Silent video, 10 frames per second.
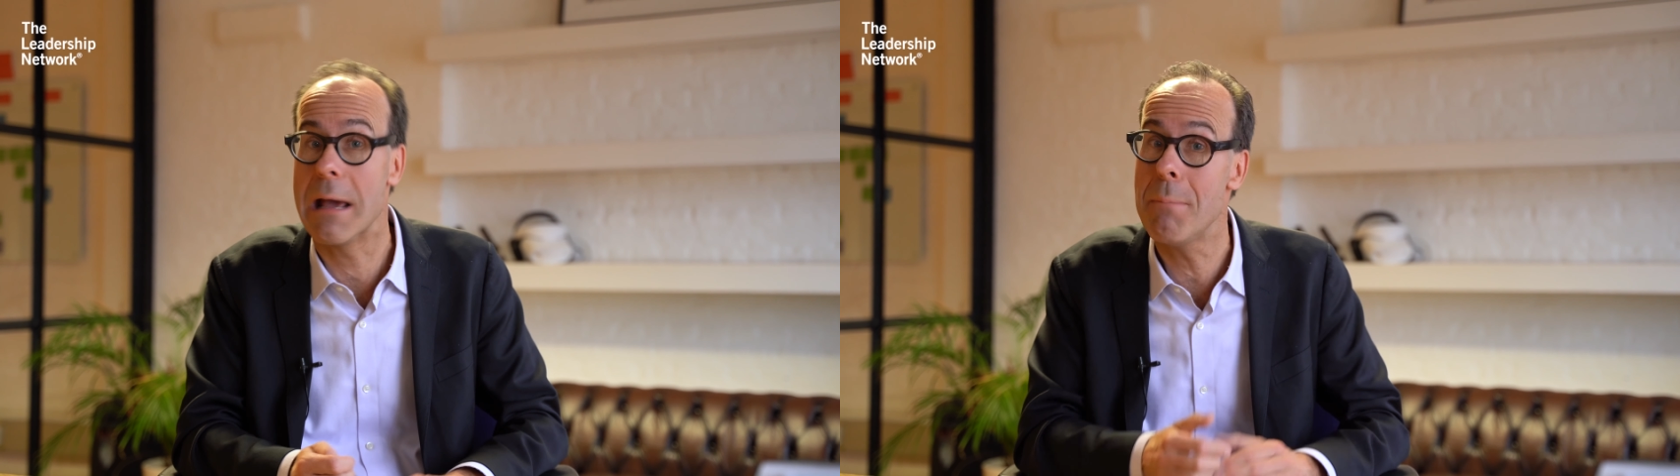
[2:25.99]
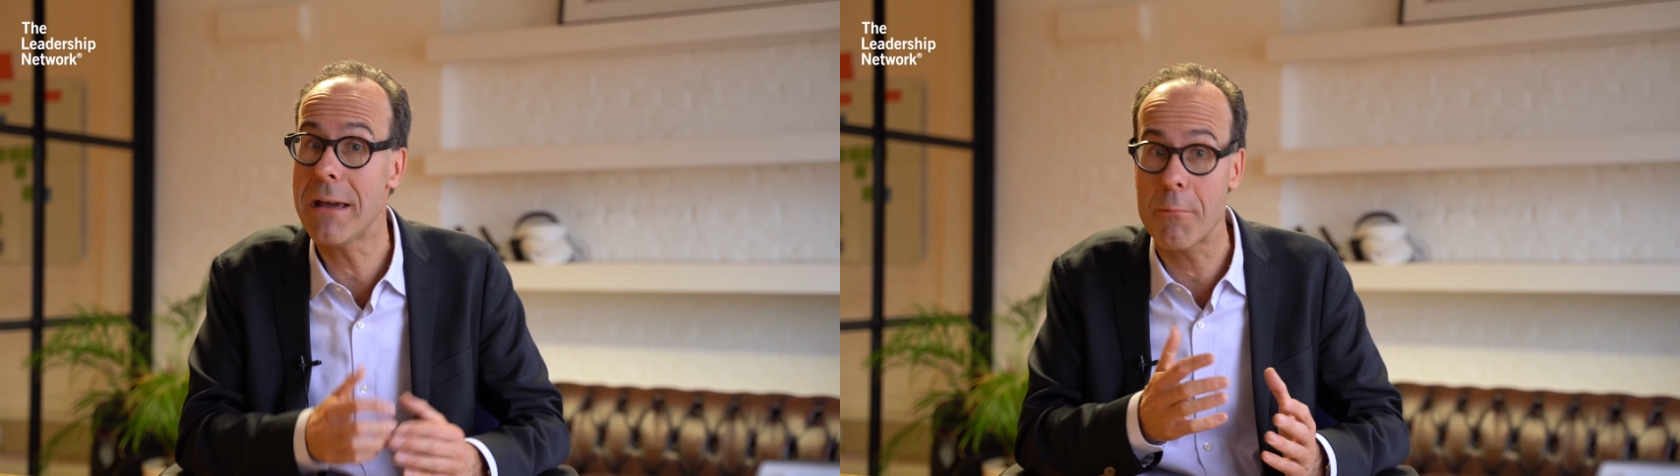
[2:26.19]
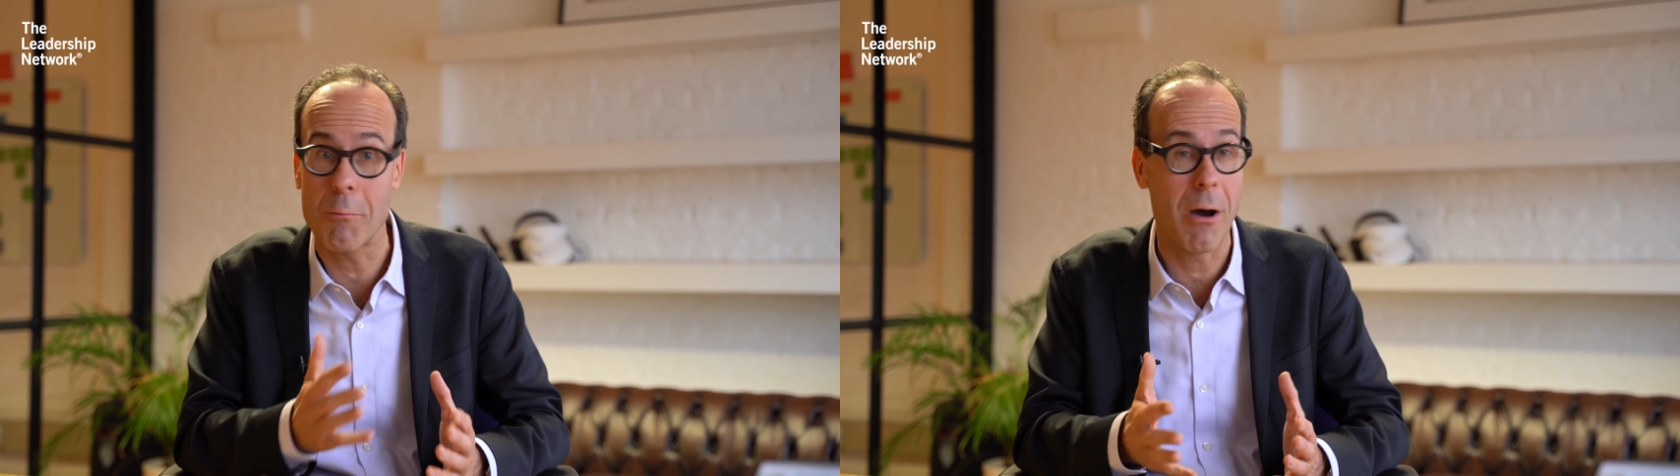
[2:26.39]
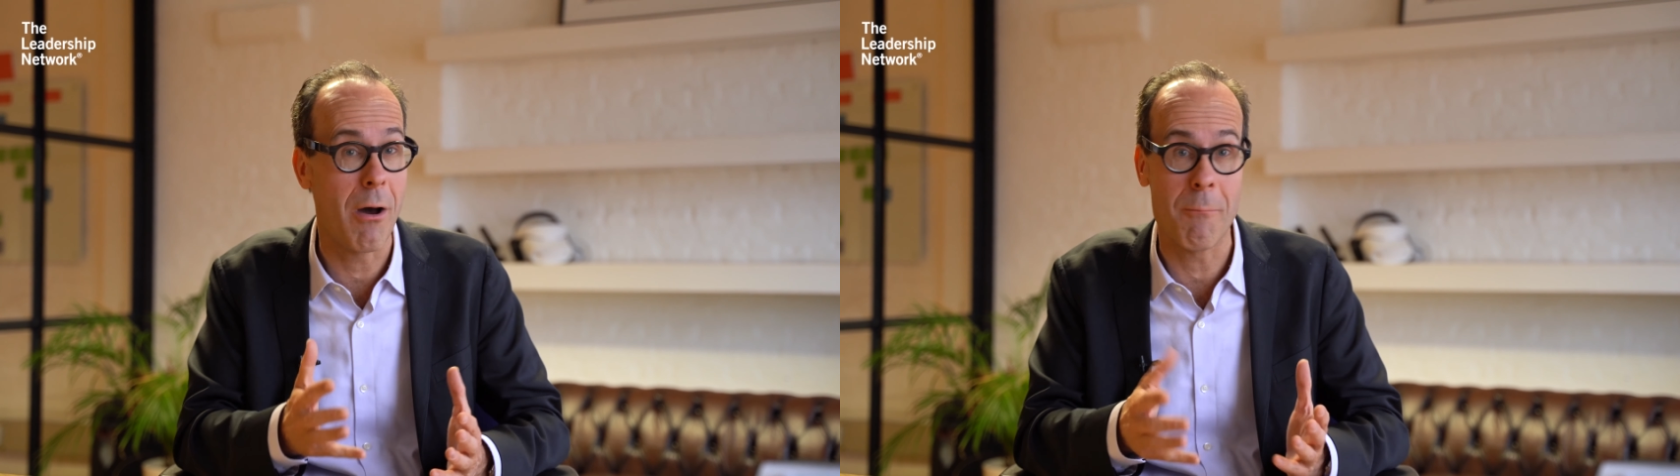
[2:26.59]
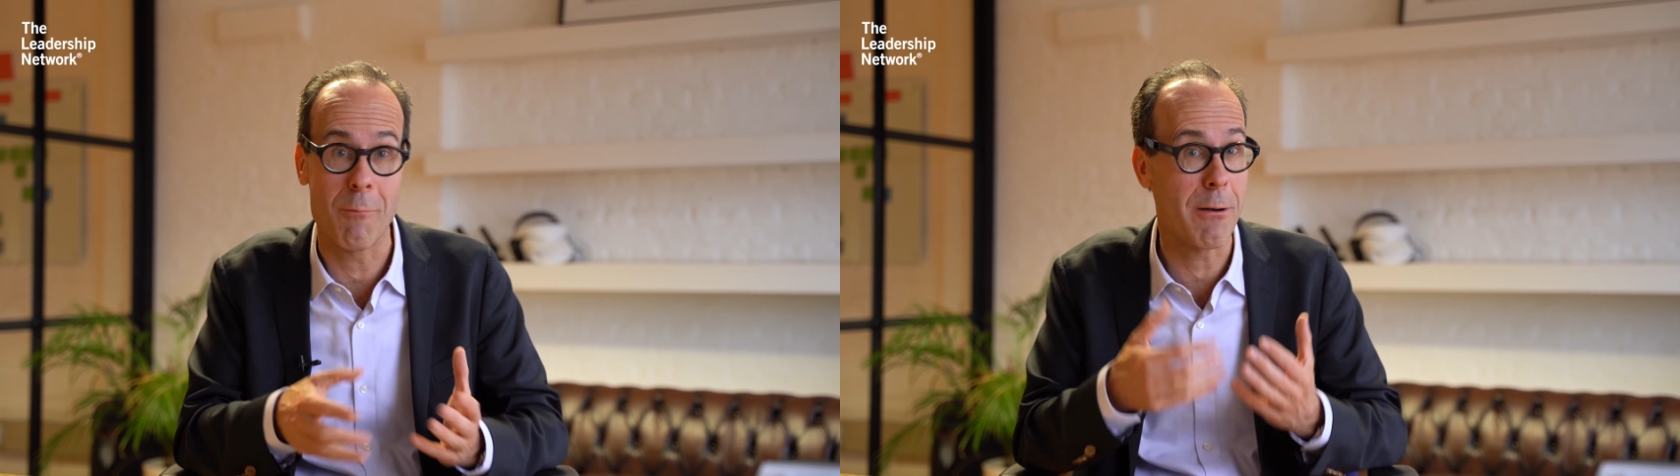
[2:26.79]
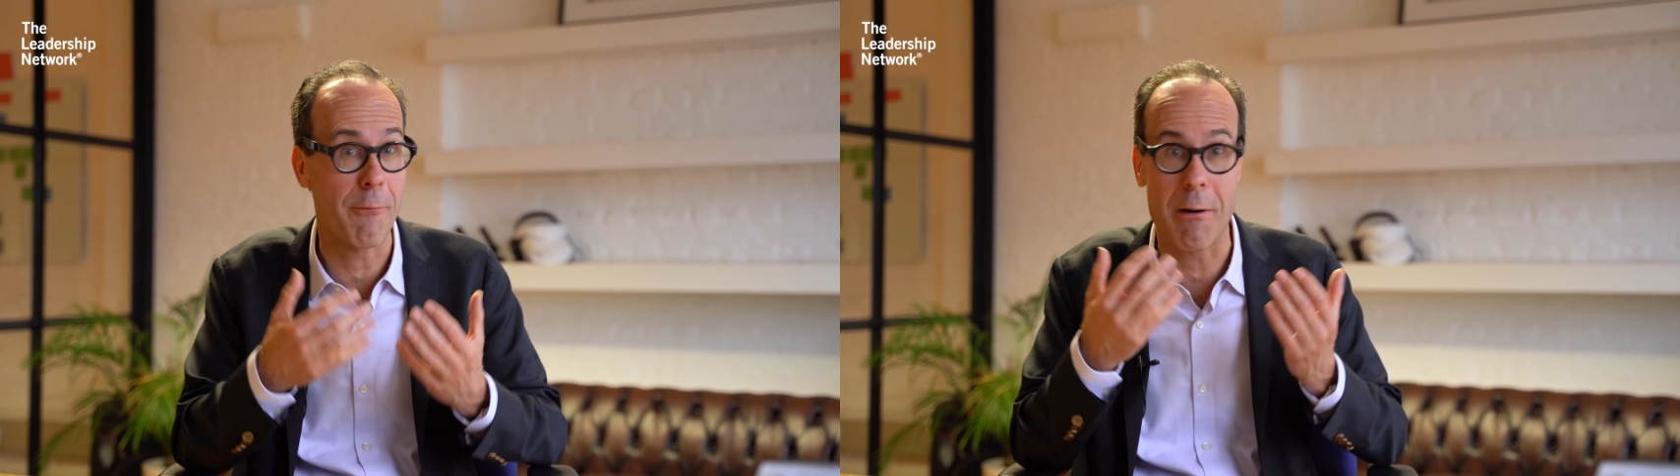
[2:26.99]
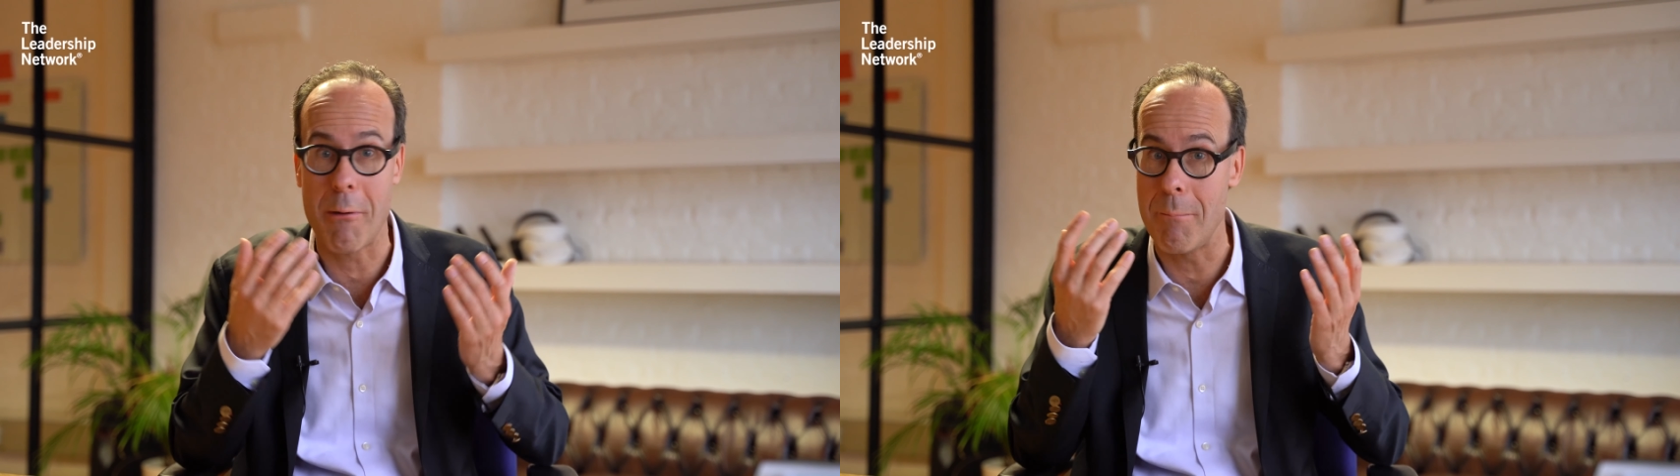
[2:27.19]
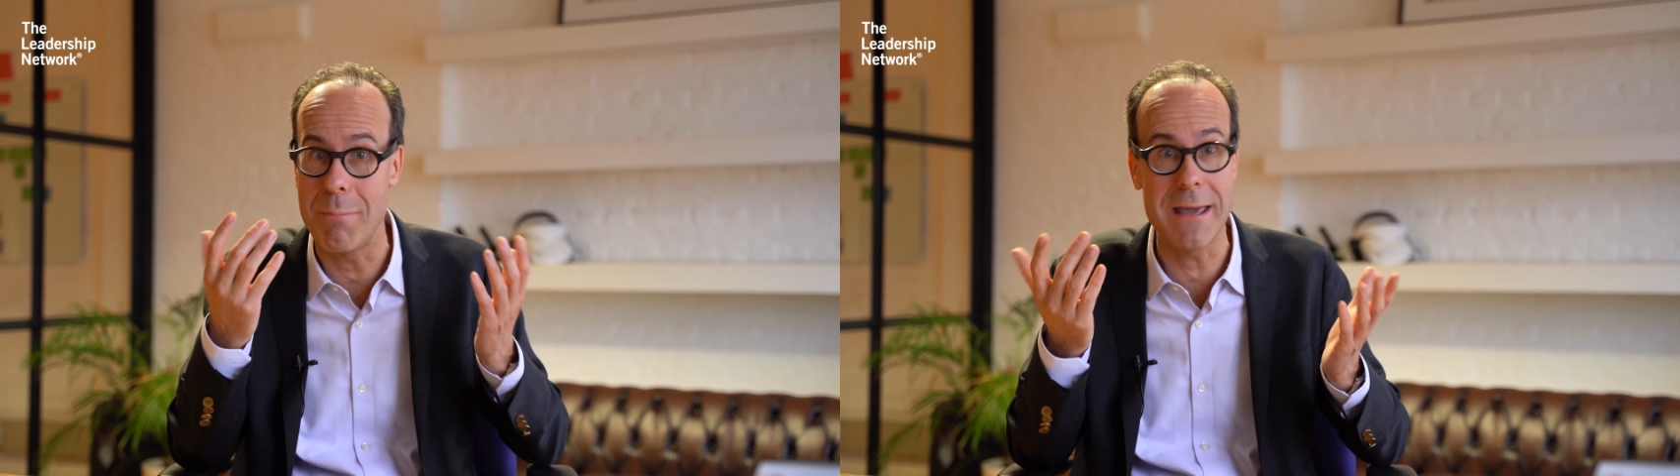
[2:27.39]
one of
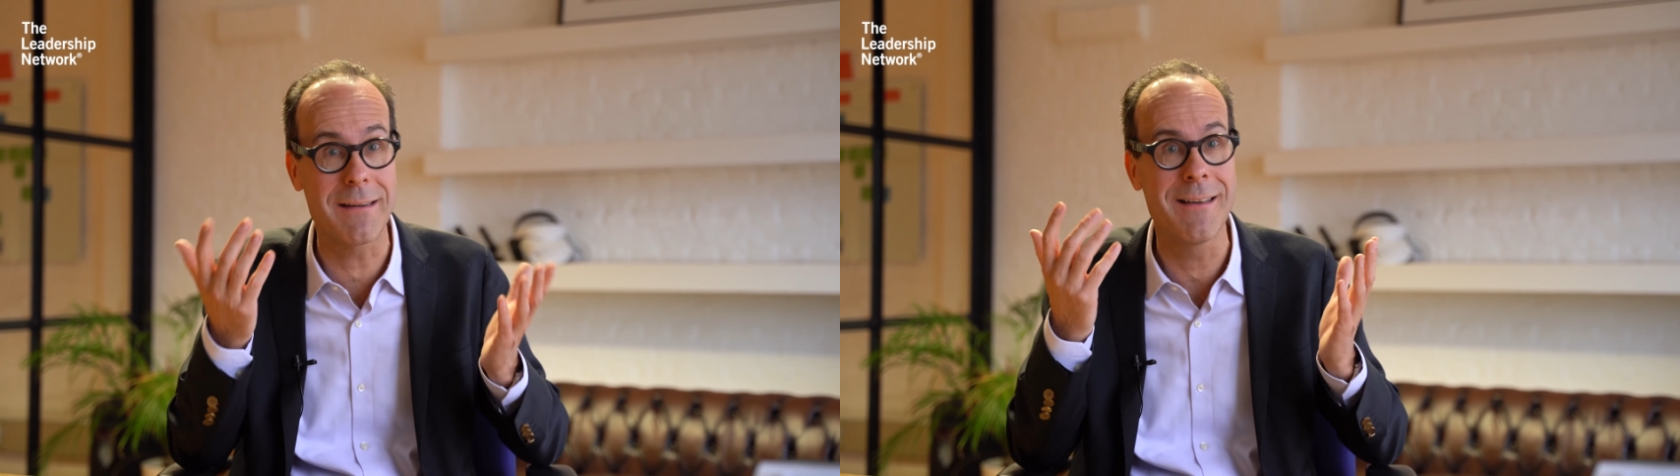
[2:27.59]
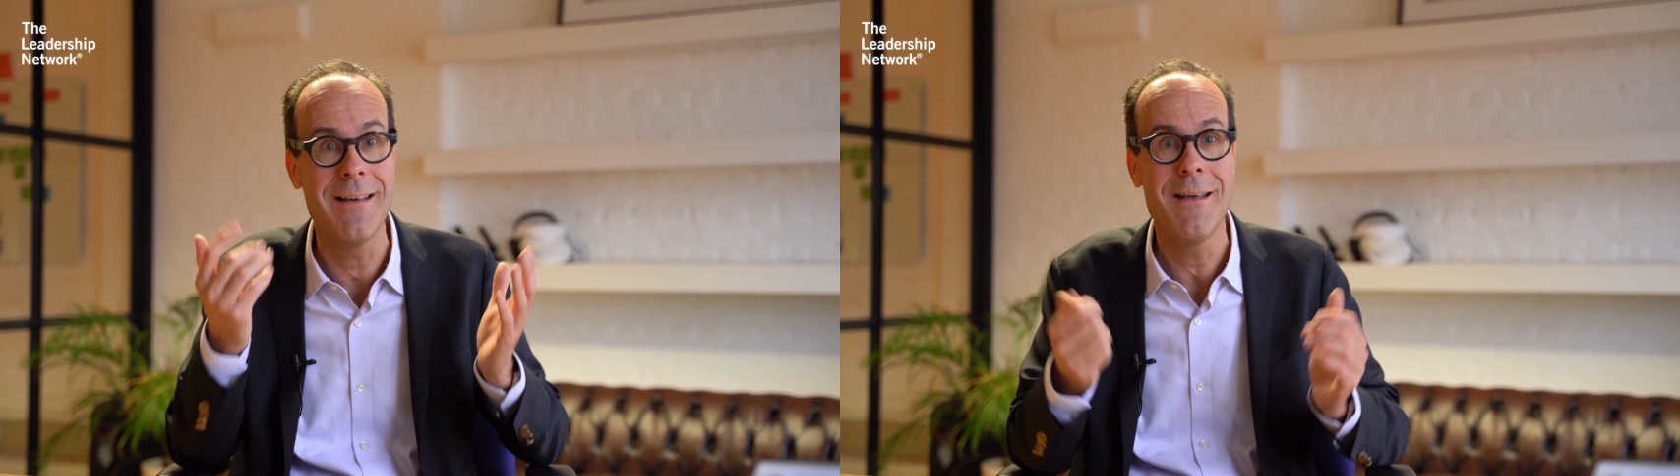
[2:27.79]
our big